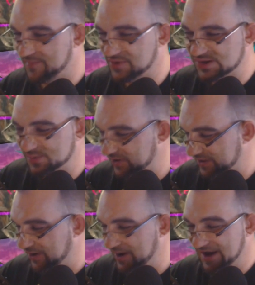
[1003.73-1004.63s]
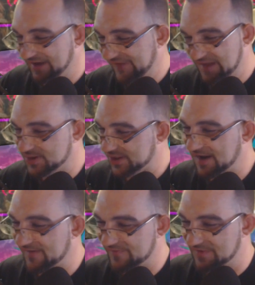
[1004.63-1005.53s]
I've been smoking the Lightning Vape
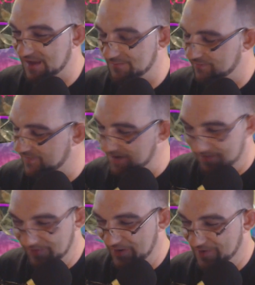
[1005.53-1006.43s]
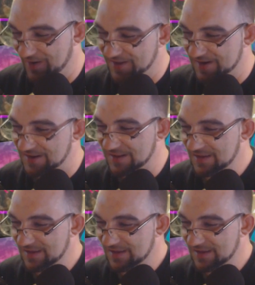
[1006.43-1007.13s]
stuff. I'm really liking it.